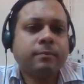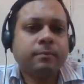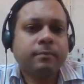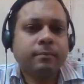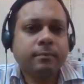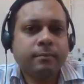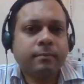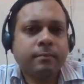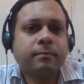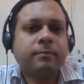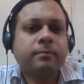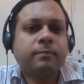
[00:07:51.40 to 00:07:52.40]

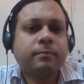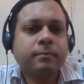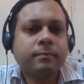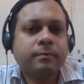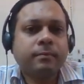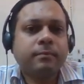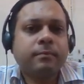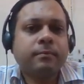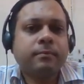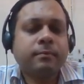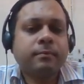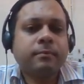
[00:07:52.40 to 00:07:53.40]

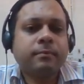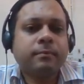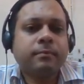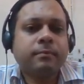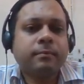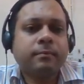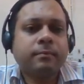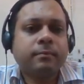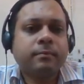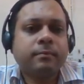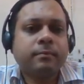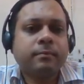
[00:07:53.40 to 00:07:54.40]

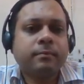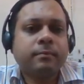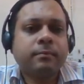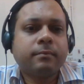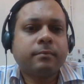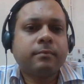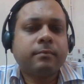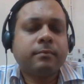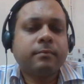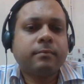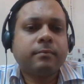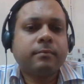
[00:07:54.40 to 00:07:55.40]
This person isn't speaking.